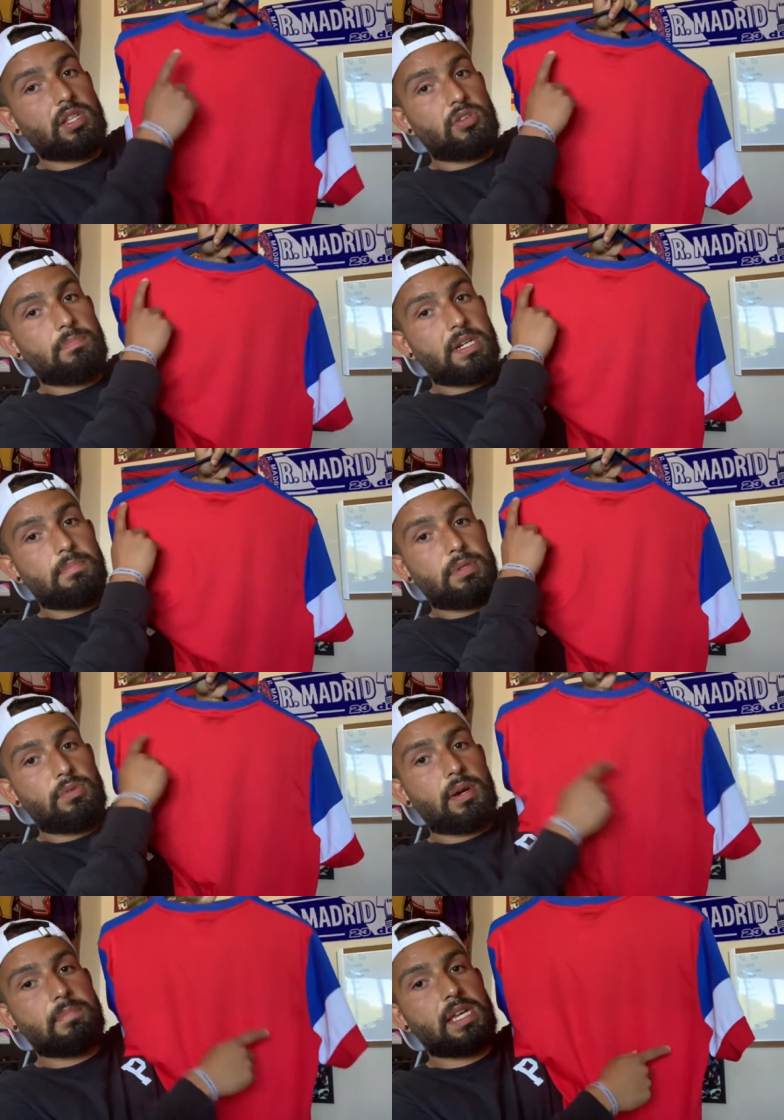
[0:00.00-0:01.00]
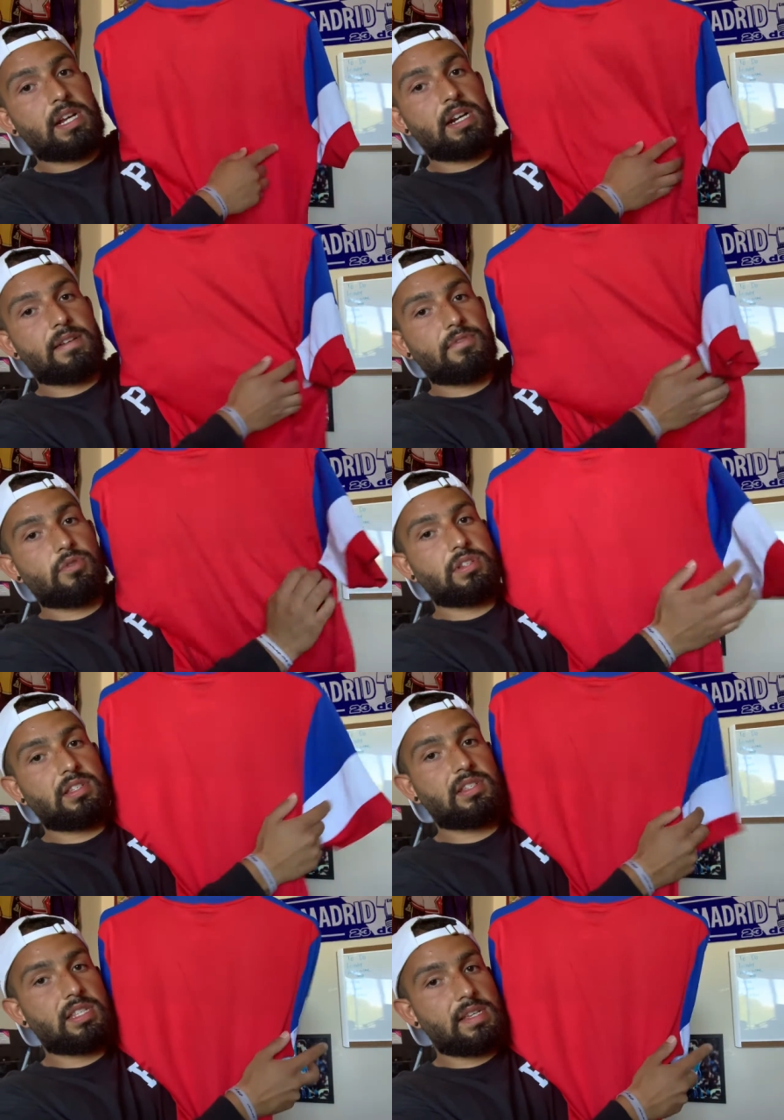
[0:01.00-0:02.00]
a little bit of blue up here. And of course,
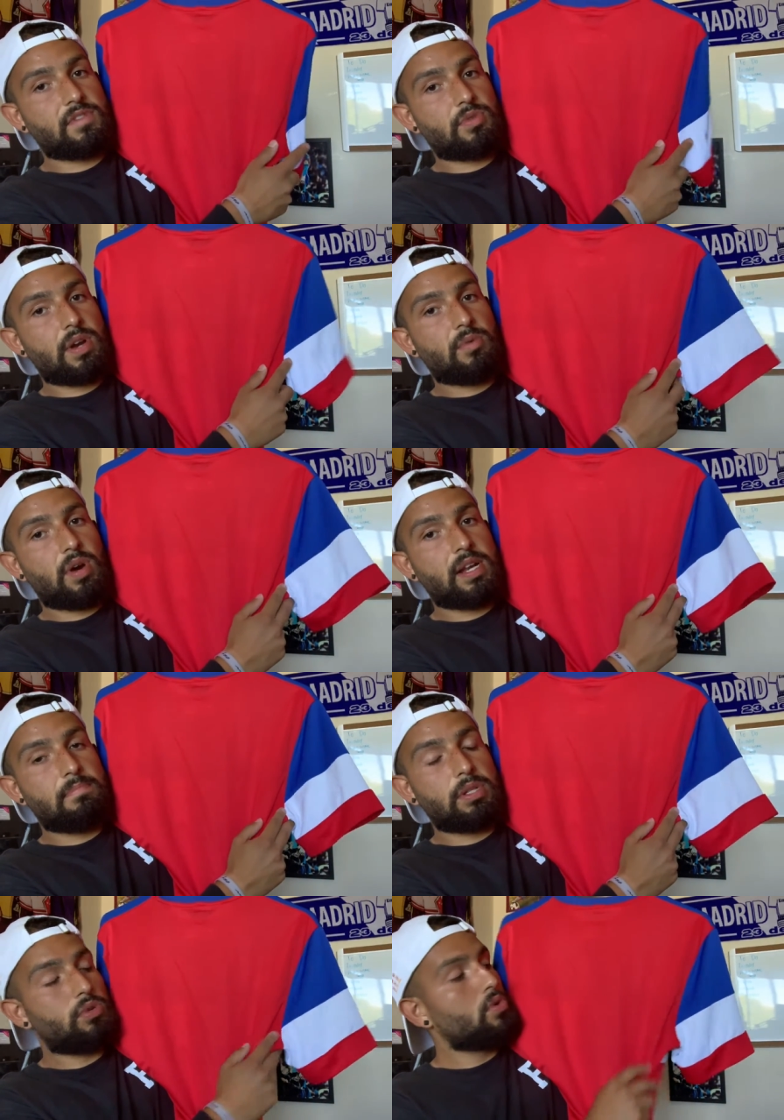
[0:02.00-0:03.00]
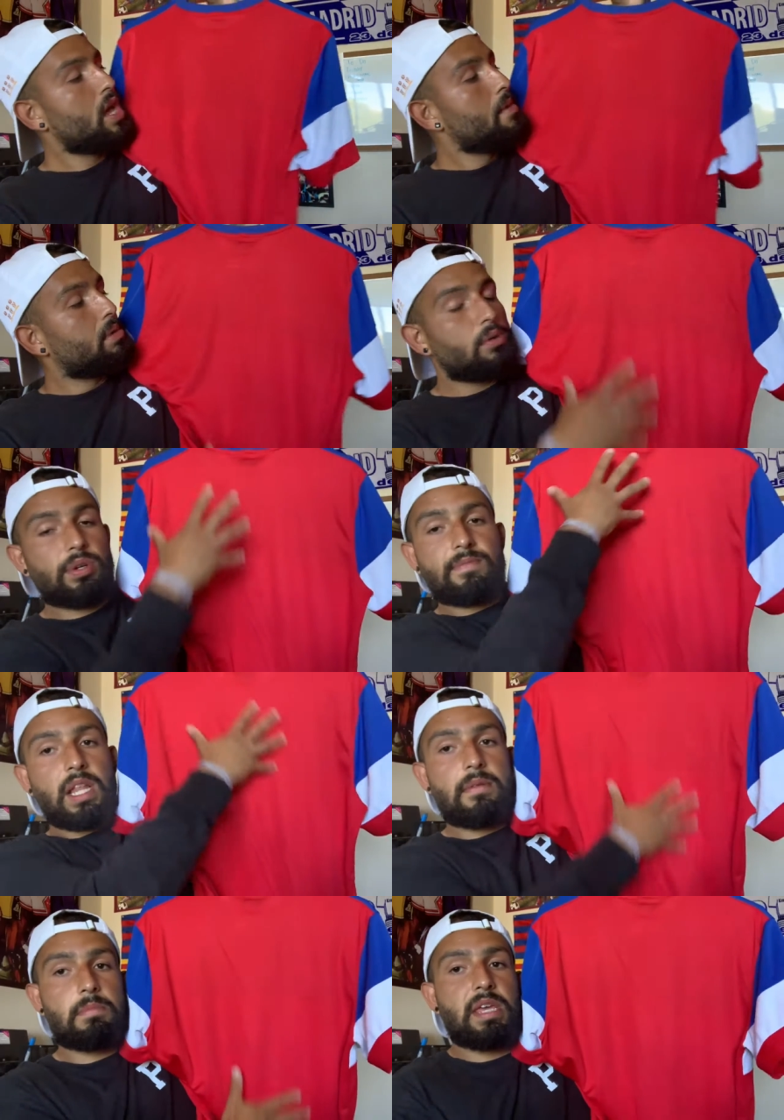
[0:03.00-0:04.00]
the sleeves are red, white, and blue. But I would have
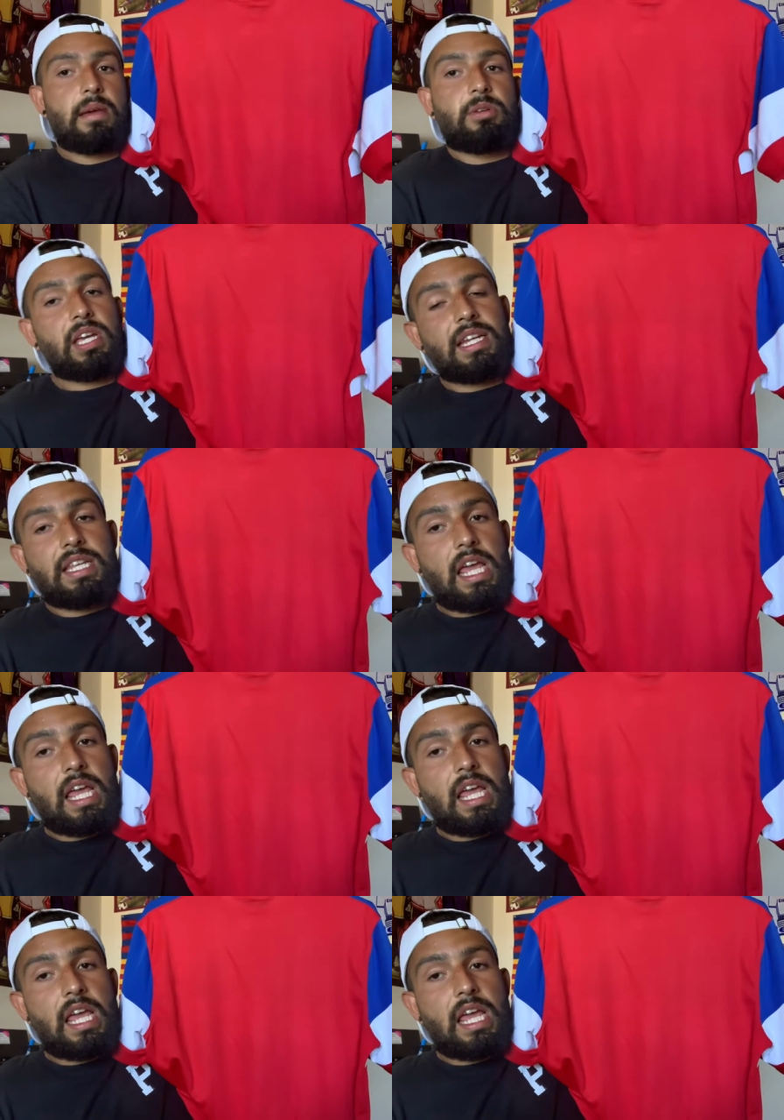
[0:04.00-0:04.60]
loved to be able to get a